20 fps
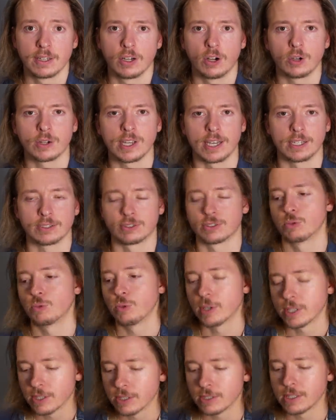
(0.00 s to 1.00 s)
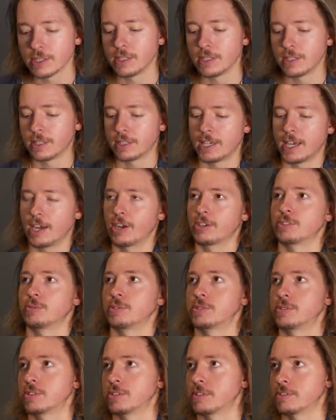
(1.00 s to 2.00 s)
Okay, so what are the
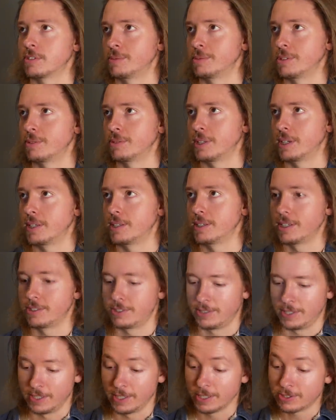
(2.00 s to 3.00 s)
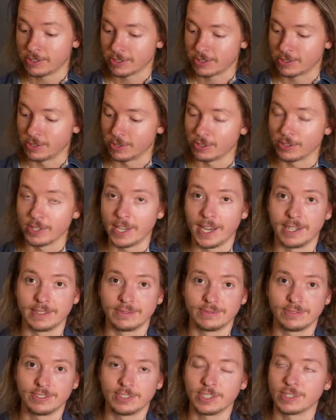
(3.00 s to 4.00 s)
characteristics of somebody with ADHD? Let's just Google that,
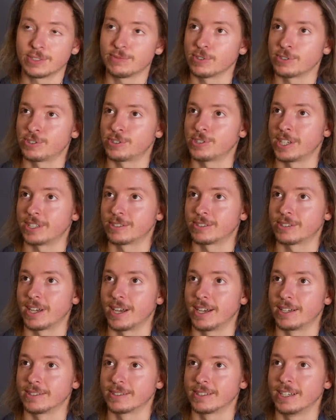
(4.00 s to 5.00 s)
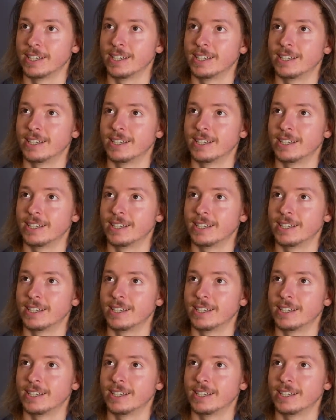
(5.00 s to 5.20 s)
just for sh** guys.